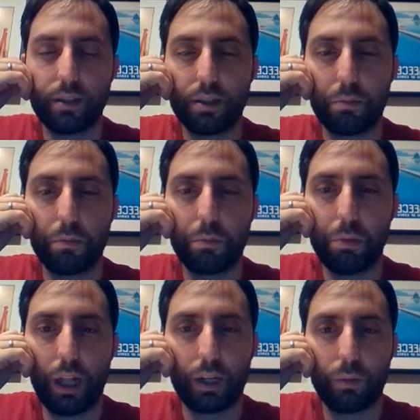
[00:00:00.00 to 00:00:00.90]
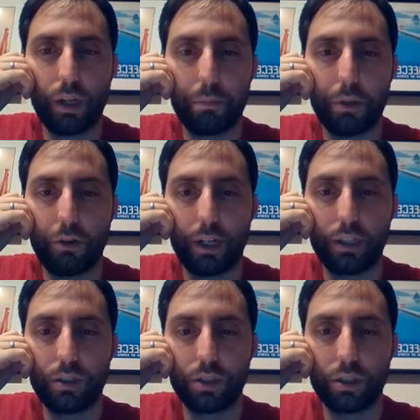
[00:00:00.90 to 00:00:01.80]
some black-white
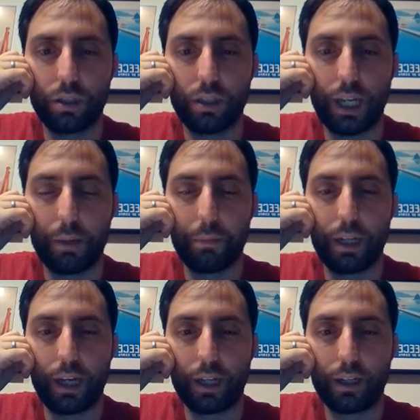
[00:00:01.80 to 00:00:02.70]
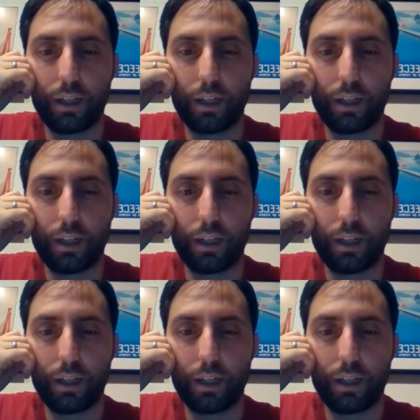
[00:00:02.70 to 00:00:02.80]
mid-range type deck,